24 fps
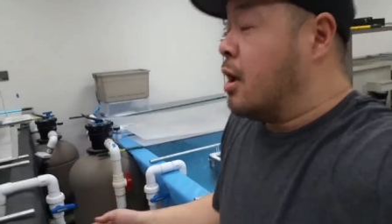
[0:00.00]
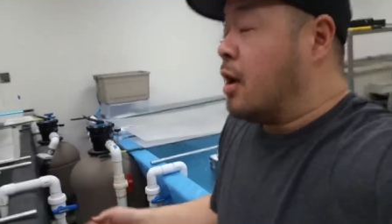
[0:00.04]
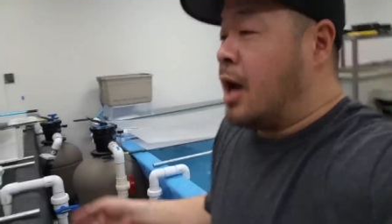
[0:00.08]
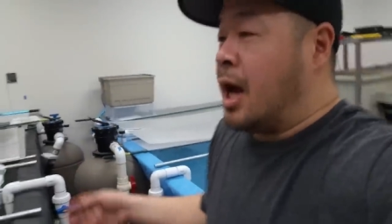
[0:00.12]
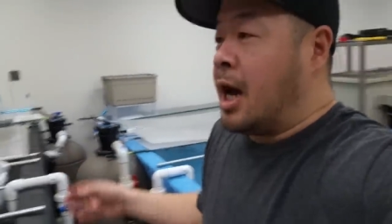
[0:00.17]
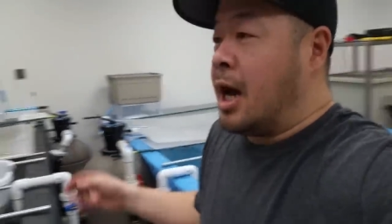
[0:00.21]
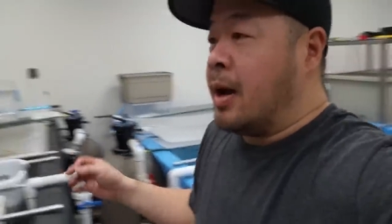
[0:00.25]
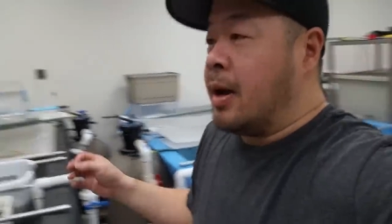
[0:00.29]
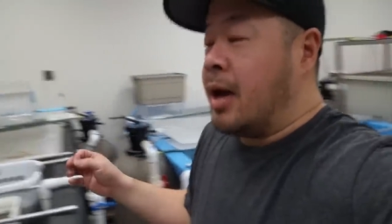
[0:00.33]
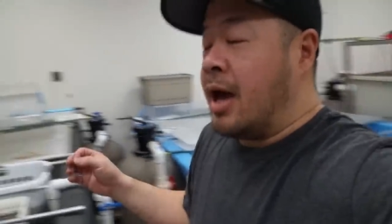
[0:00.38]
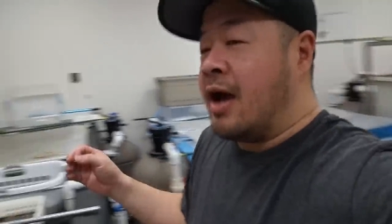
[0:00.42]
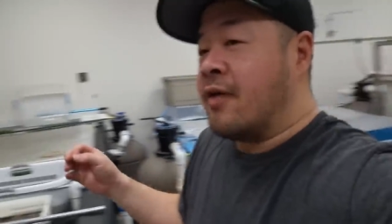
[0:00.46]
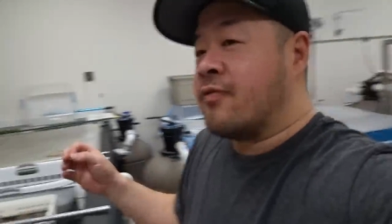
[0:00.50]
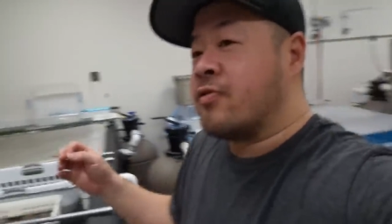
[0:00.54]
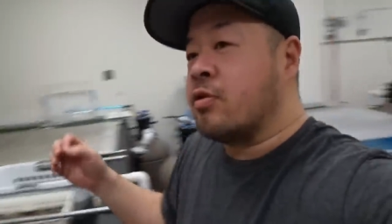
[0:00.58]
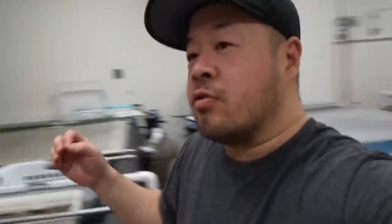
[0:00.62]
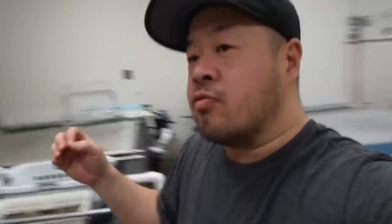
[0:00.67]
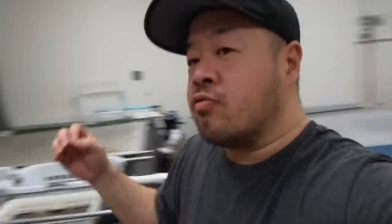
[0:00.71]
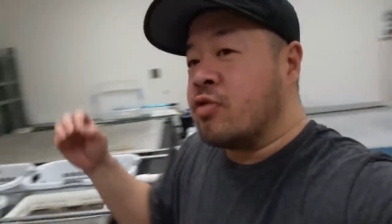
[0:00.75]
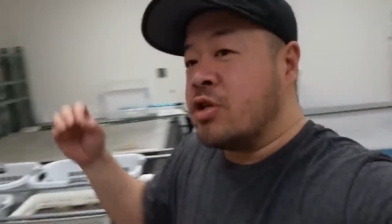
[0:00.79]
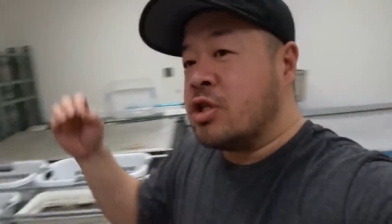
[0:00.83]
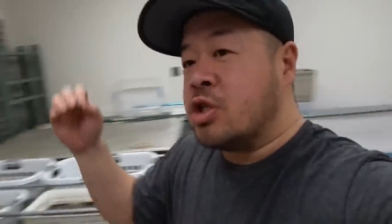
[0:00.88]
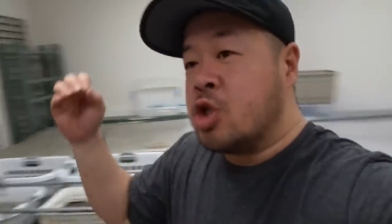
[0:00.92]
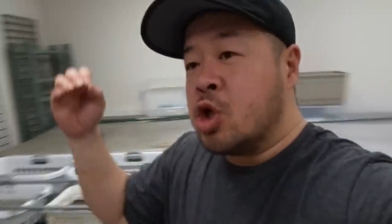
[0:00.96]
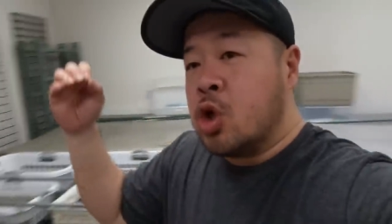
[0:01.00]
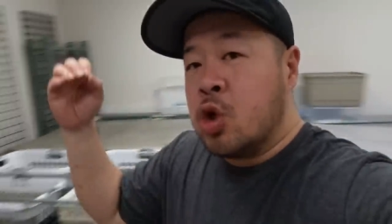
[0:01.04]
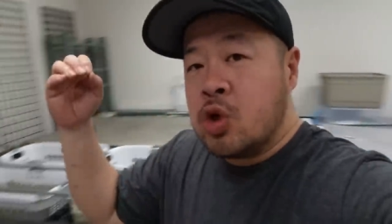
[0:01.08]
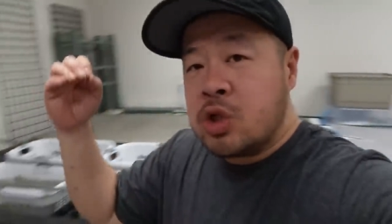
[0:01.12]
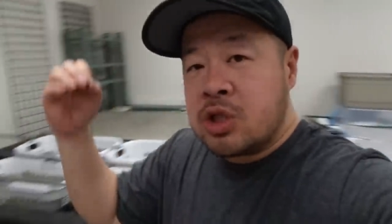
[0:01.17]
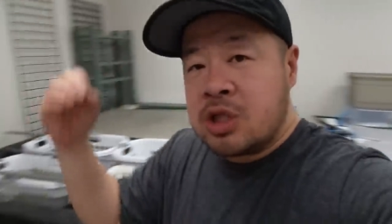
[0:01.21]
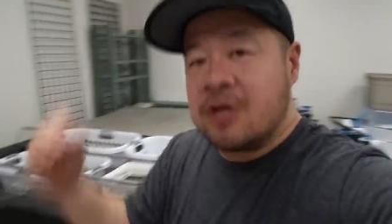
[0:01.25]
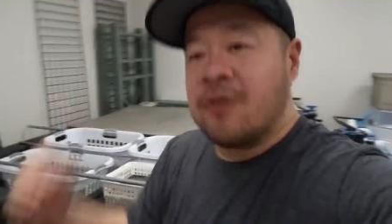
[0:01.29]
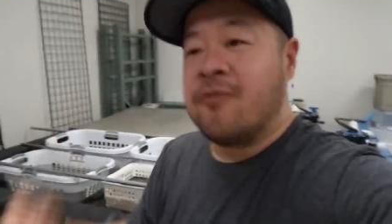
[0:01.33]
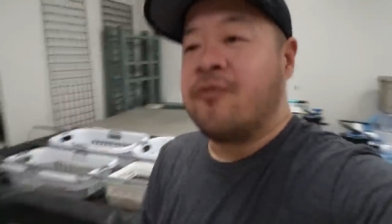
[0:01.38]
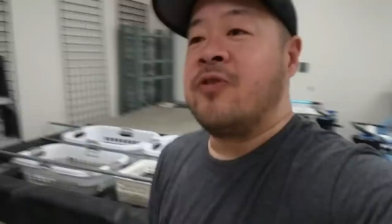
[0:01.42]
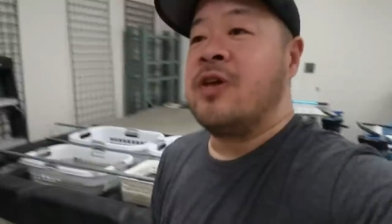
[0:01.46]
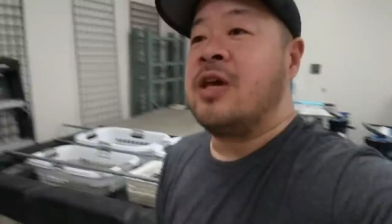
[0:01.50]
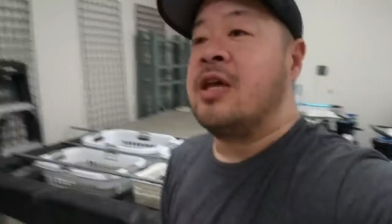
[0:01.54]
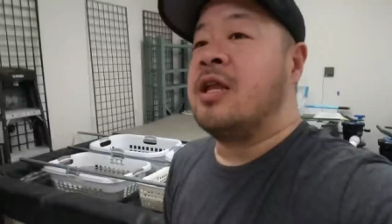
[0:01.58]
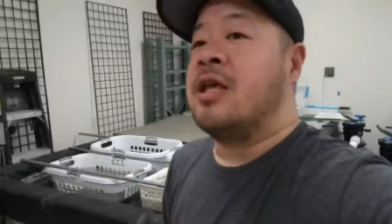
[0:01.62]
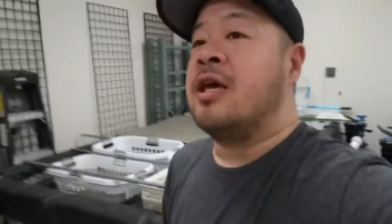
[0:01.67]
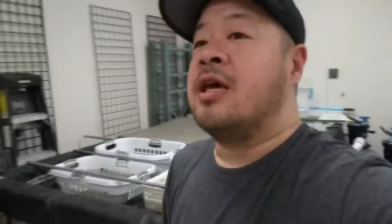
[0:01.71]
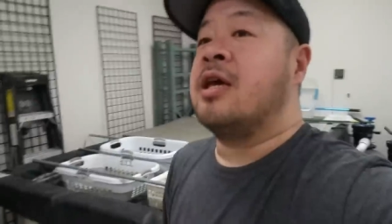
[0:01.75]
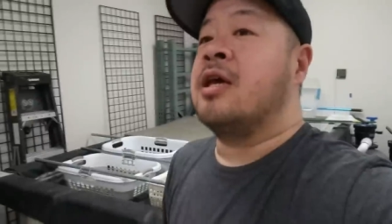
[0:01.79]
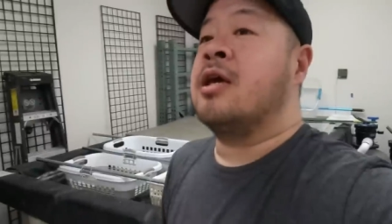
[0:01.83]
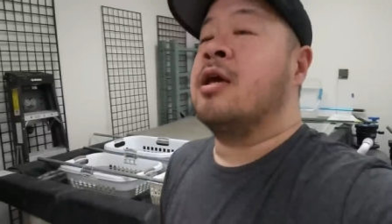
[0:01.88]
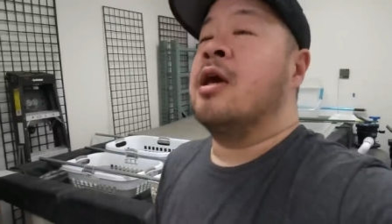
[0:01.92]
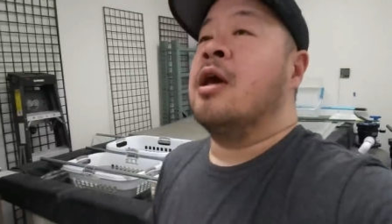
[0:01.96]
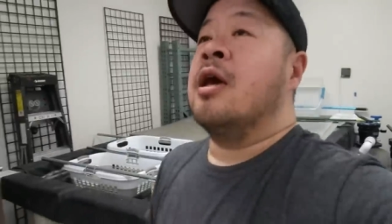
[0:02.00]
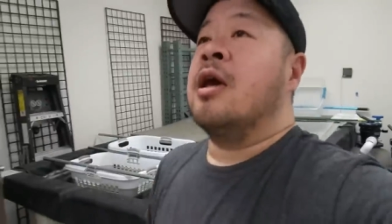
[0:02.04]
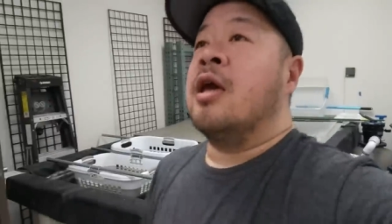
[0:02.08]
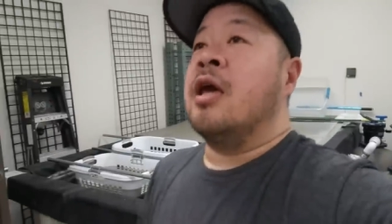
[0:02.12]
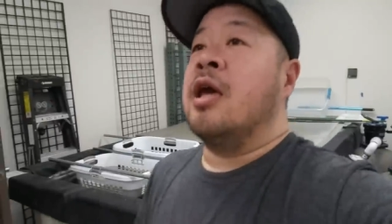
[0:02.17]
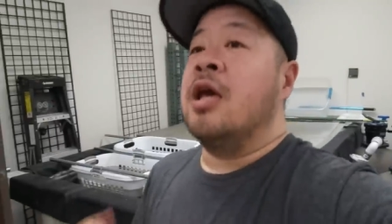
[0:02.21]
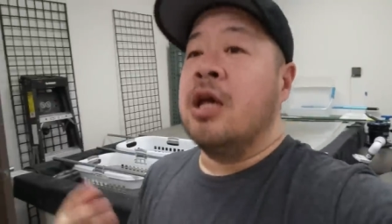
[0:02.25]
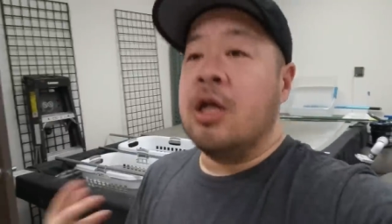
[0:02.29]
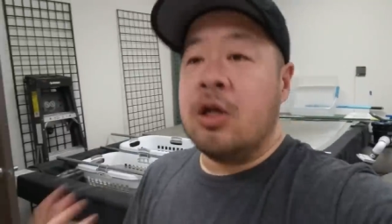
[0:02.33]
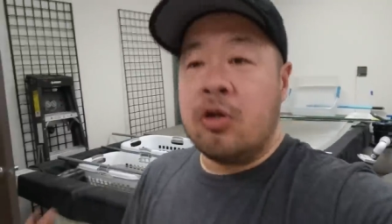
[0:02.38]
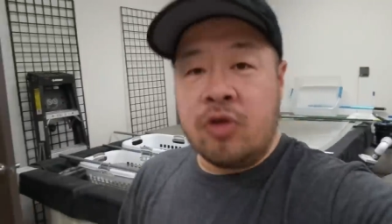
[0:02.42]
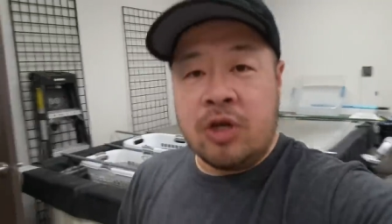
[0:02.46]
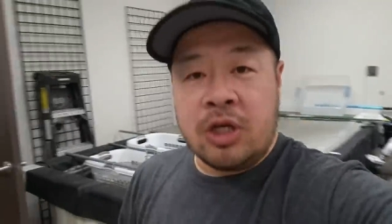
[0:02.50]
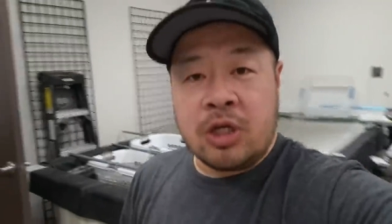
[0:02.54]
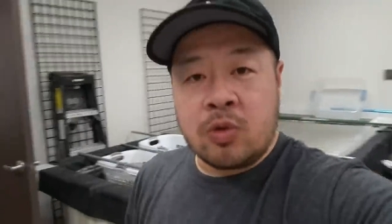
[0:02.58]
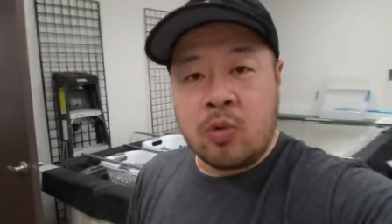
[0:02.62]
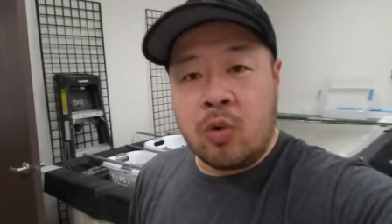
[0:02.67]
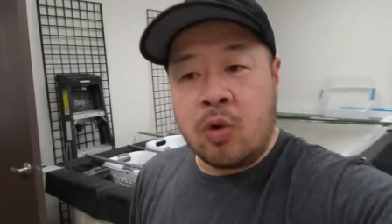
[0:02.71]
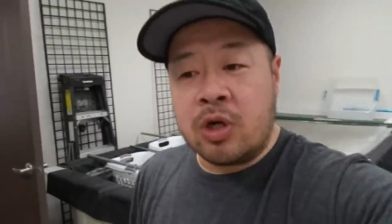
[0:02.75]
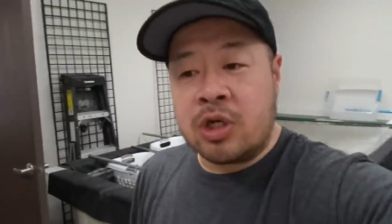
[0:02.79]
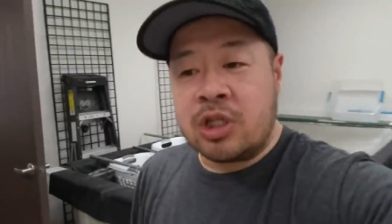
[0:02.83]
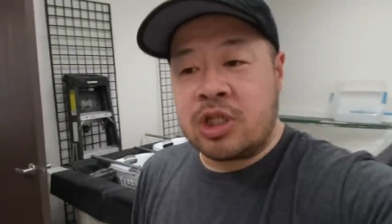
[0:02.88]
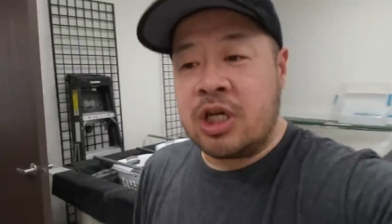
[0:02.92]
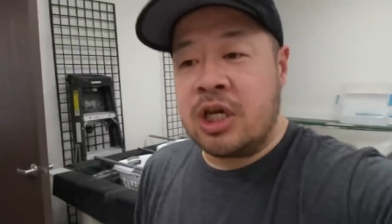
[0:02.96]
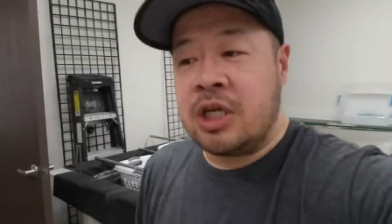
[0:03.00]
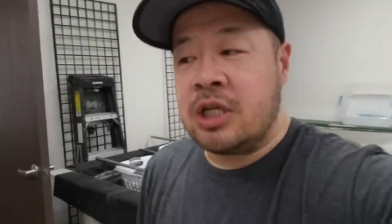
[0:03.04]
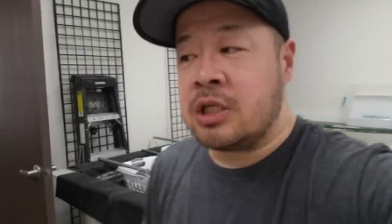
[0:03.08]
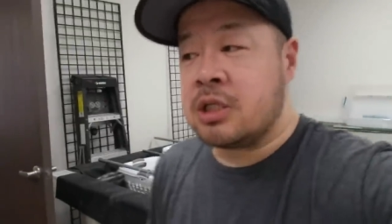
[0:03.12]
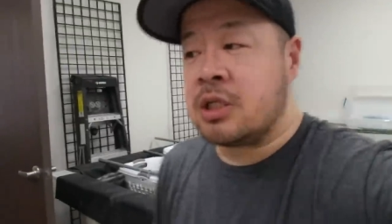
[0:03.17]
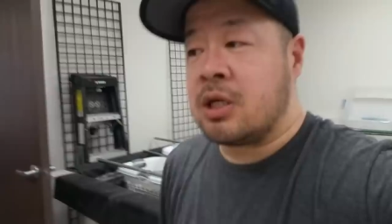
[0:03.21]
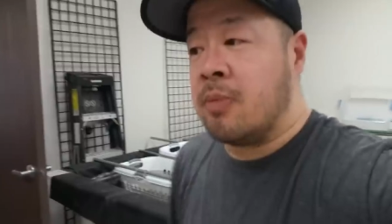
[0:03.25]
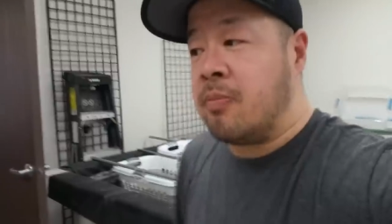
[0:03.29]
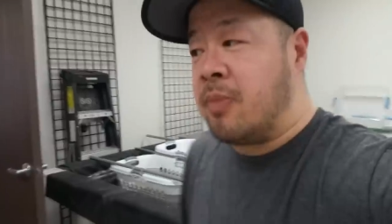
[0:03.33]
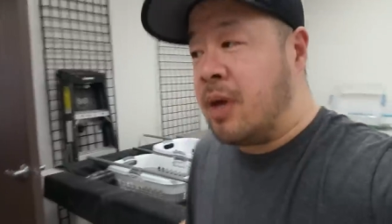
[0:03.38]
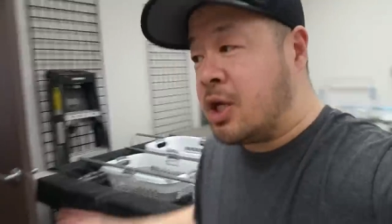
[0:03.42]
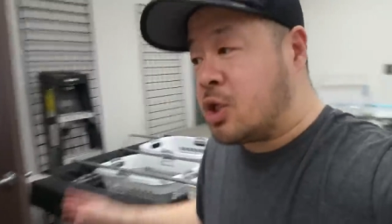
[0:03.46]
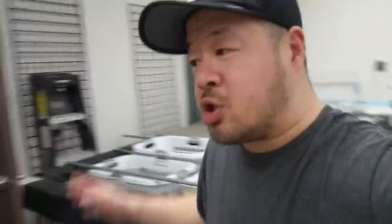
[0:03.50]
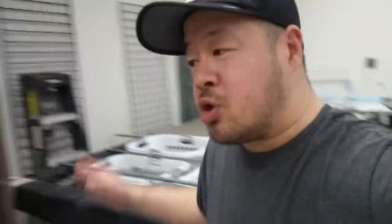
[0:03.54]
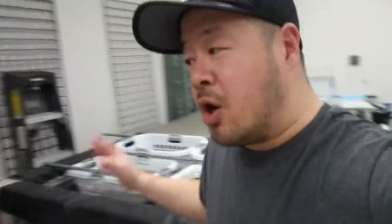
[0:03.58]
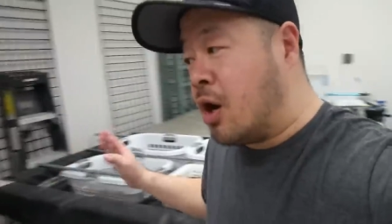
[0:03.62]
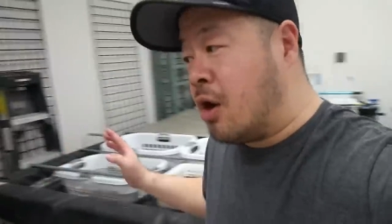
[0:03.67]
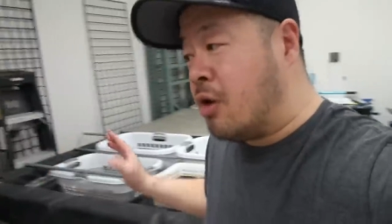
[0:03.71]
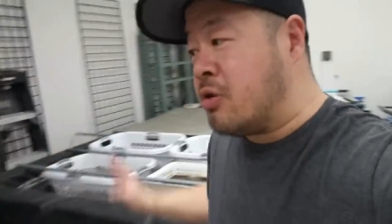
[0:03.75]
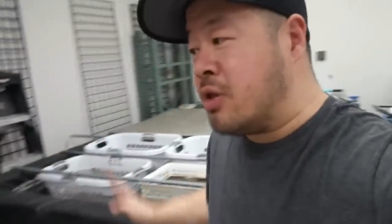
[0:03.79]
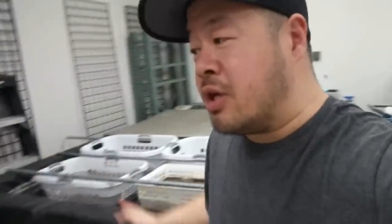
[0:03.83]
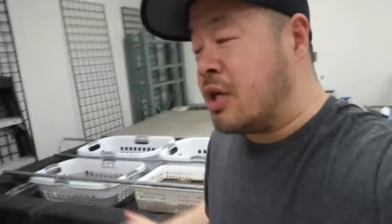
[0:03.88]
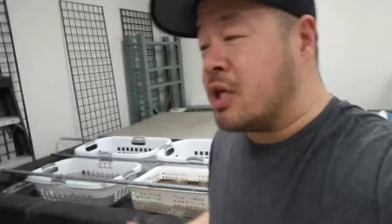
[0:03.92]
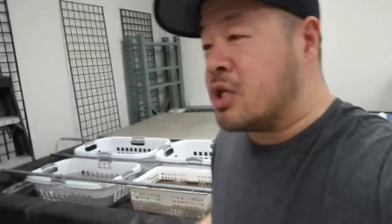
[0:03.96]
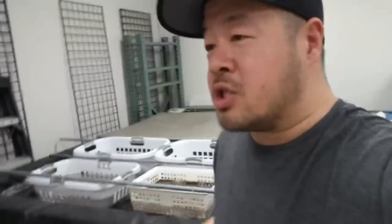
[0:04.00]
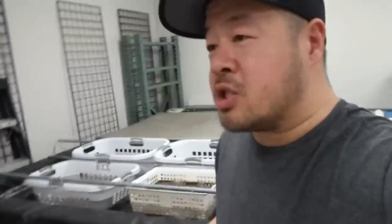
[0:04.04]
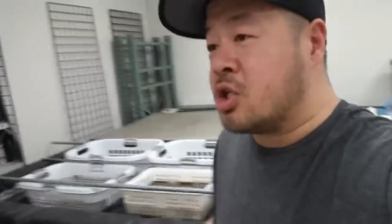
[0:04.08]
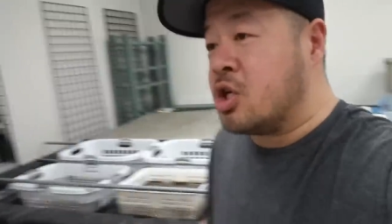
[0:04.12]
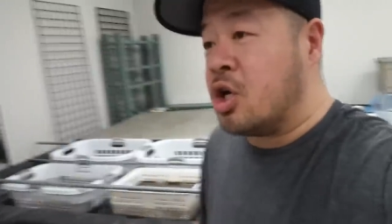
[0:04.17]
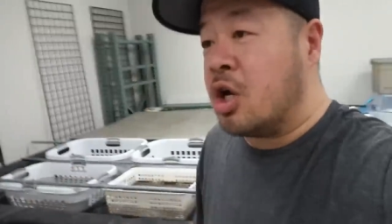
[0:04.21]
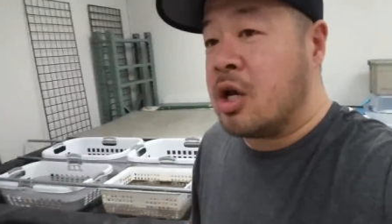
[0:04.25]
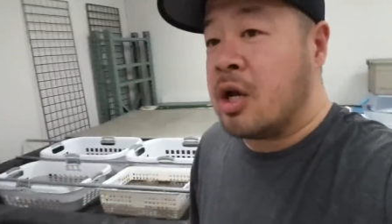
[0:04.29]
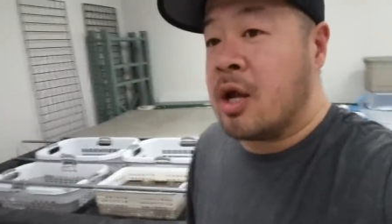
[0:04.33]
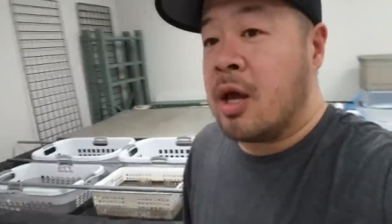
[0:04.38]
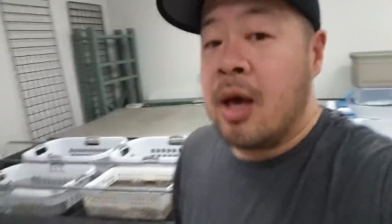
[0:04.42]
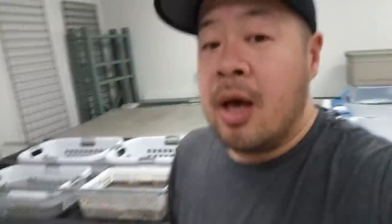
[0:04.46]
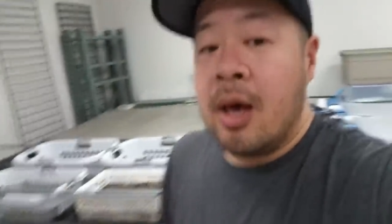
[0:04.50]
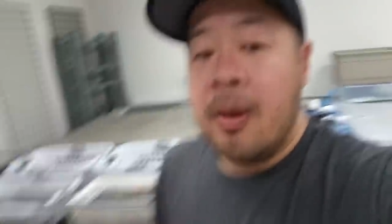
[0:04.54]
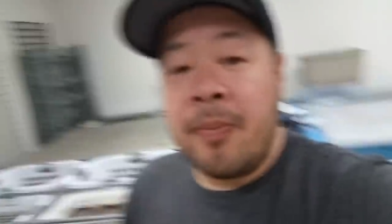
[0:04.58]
I'll have to reduce the feeding, increase water changes to make sure everything is good.